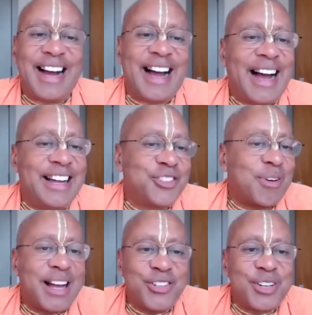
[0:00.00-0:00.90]
I
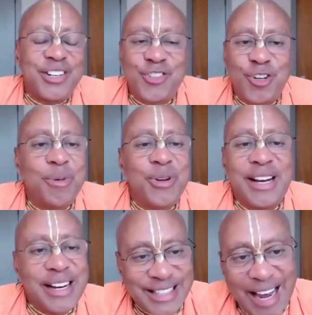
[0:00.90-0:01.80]
tried to contribute
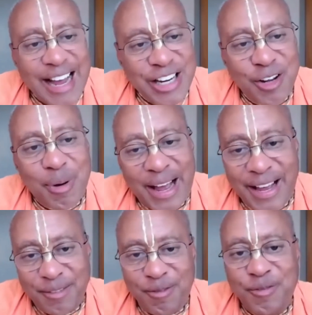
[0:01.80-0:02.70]
in a tiny way,
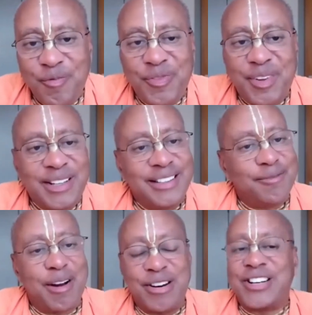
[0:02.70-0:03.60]

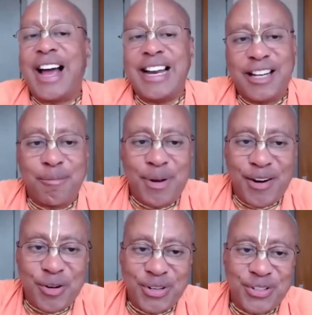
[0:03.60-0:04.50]
very tiny
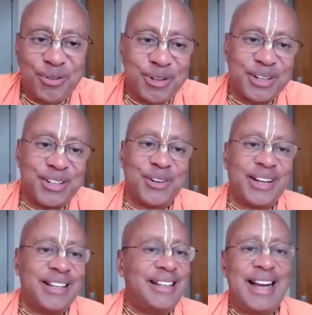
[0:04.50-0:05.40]
compared to what you all are doing.
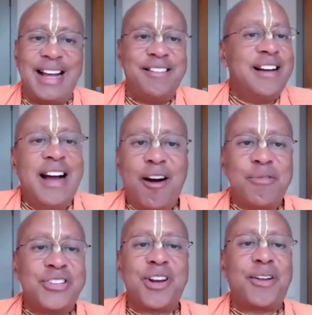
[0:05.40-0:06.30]
And a
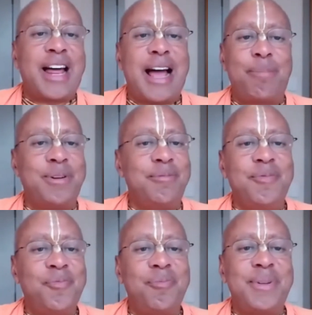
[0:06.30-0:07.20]
result happened
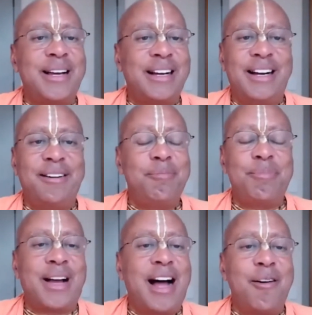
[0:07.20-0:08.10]

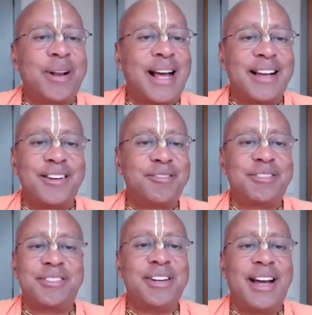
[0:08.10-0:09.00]
beyond what I could
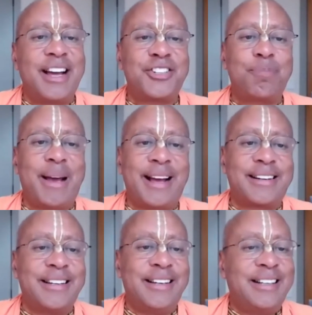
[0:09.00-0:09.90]
expect.
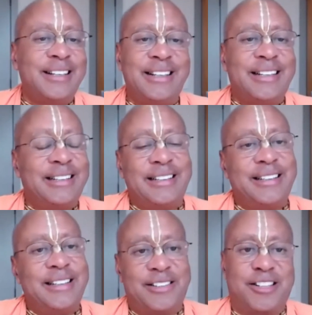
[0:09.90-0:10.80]

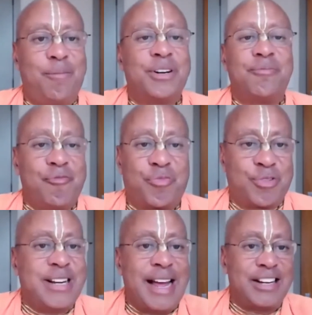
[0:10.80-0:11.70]
Someone
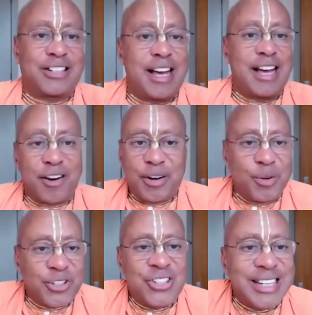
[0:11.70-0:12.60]
3 days later
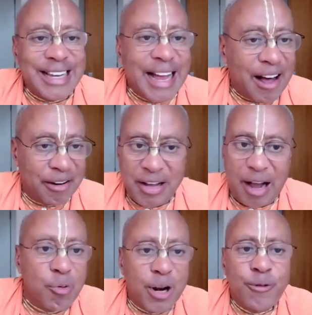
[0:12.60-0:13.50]
goes seeking out, I
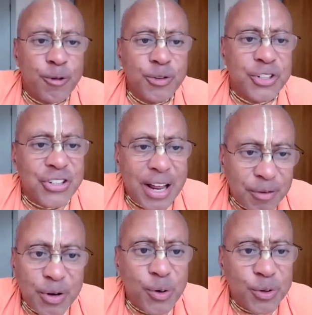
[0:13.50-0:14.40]
want a full set of
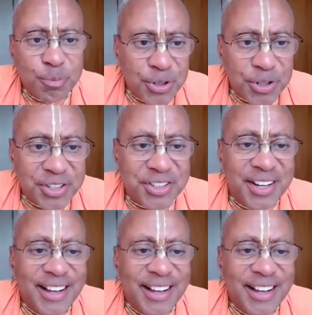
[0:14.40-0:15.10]
those books.